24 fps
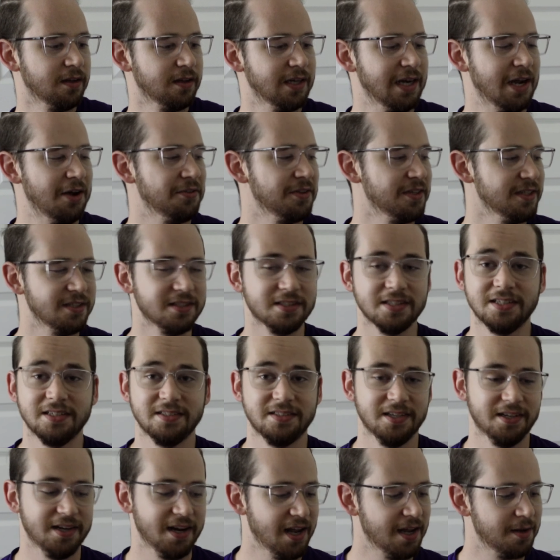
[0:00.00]
Now, this is
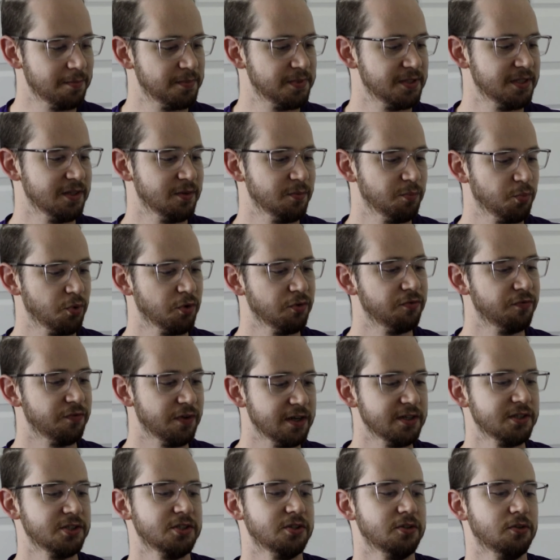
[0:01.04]
an Epson
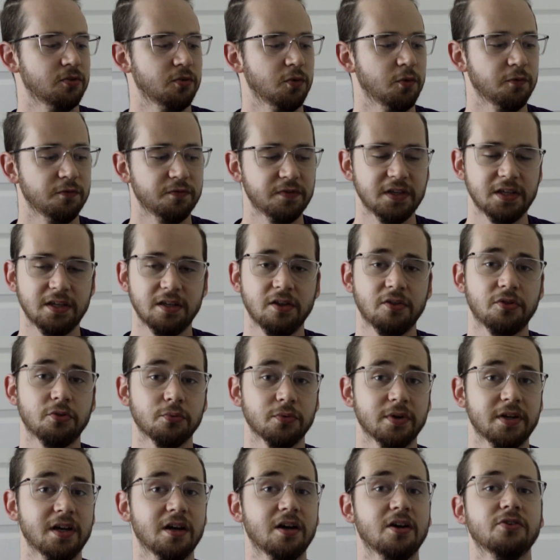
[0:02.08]
Professional
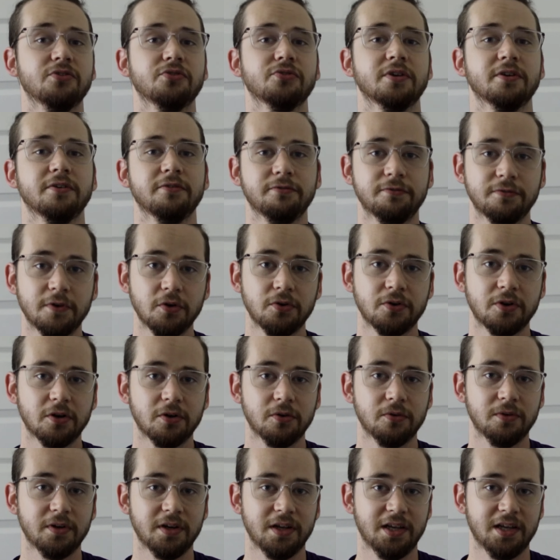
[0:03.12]
V300
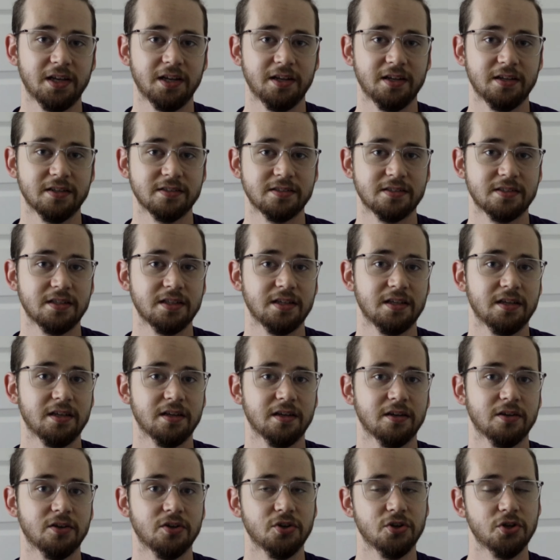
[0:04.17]
Photo. It is the
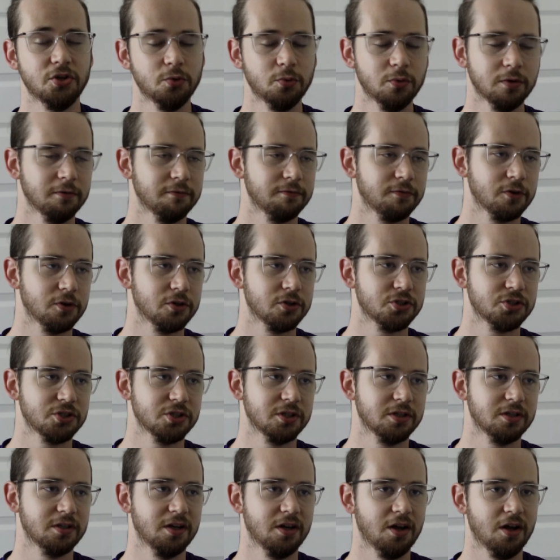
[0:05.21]
newer
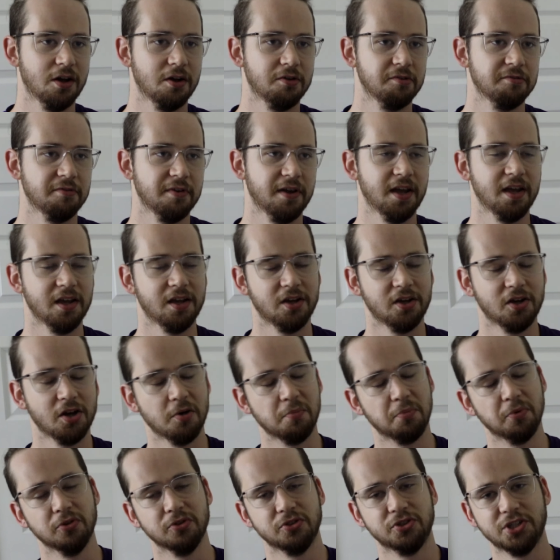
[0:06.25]
version of a
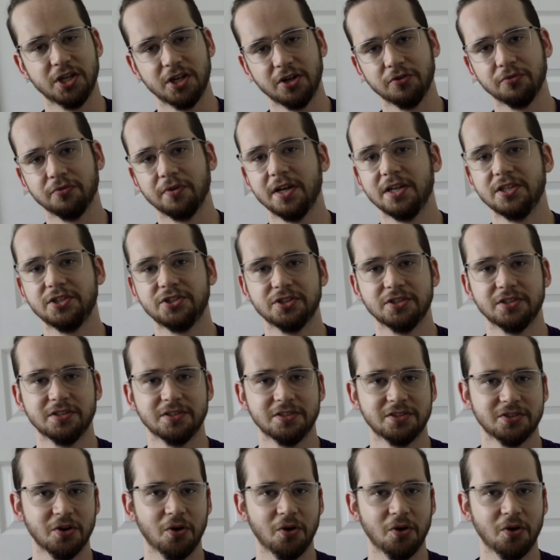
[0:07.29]
couple generations